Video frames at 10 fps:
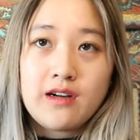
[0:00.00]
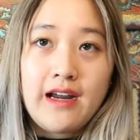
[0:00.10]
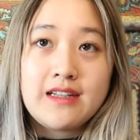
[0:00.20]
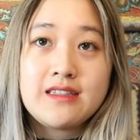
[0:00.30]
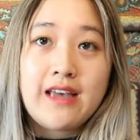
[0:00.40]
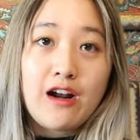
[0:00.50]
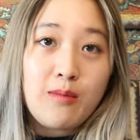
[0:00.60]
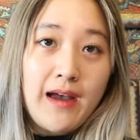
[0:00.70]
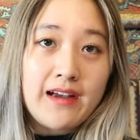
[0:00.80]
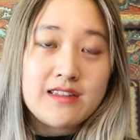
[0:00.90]
and
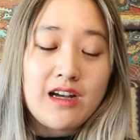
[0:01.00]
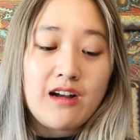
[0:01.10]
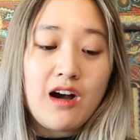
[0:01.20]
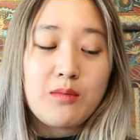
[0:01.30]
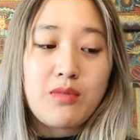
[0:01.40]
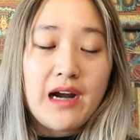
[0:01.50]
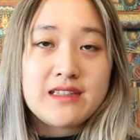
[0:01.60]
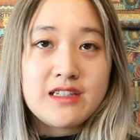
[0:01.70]
Saddlebags that got price